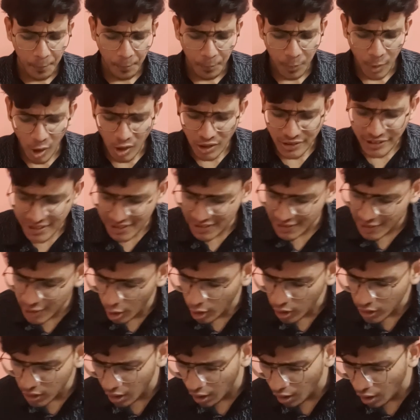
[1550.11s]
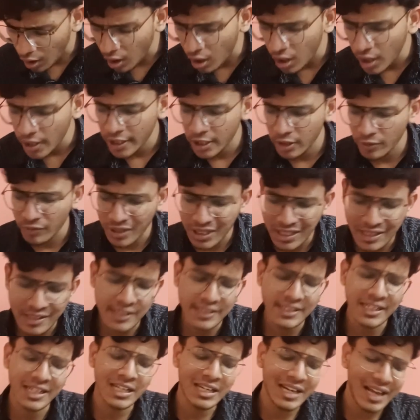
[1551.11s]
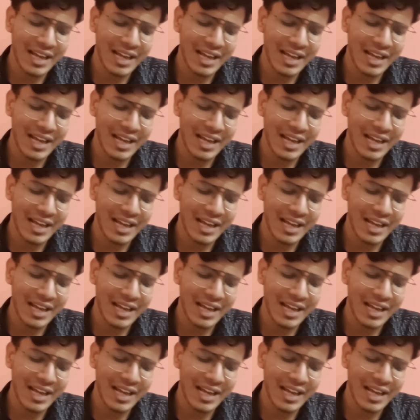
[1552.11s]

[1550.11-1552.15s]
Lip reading: Process.org will return an